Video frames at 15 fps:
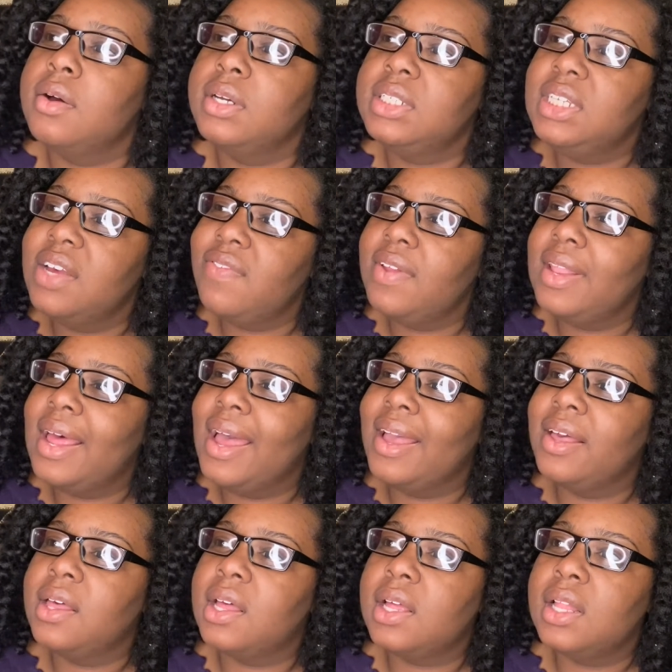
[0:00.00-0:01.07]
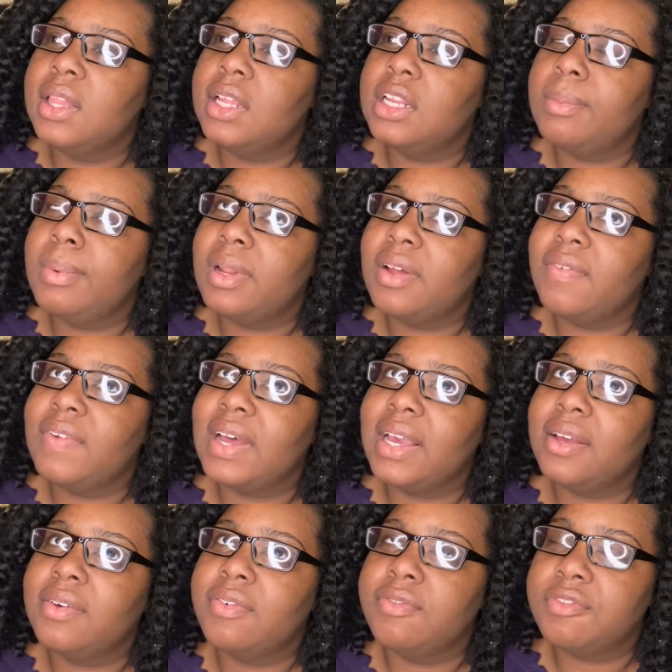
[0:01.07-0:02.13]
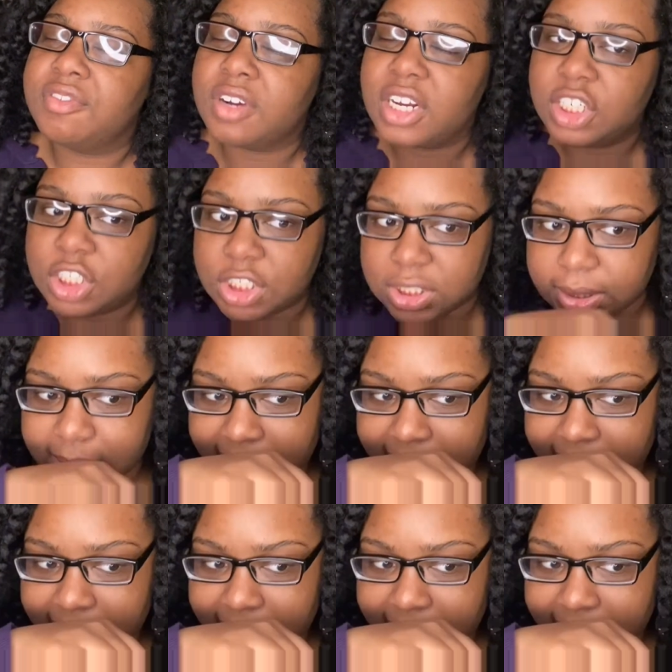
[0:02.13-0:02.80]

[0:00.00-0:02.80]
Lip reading: It's giving like a little bit of like fresh,